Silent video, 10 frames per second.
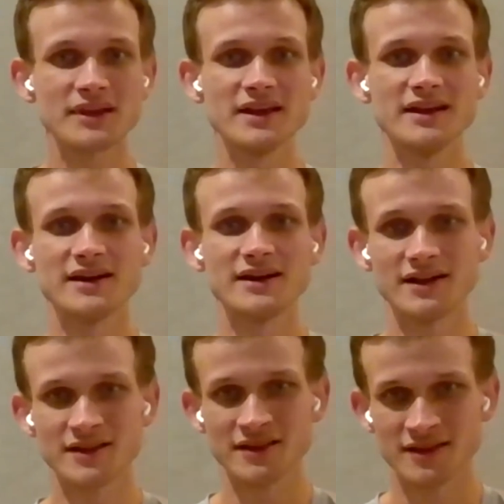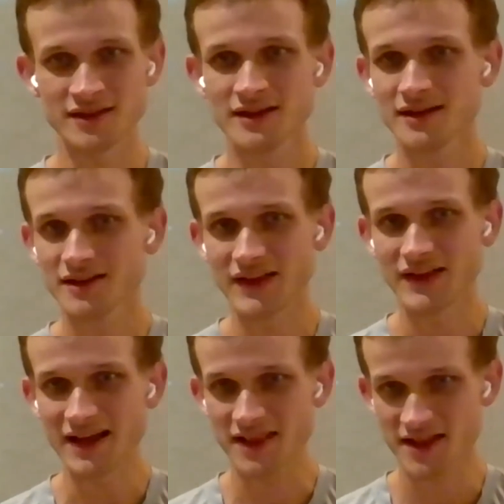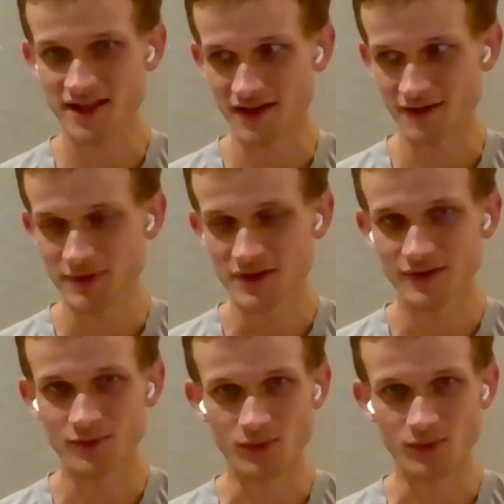And that's like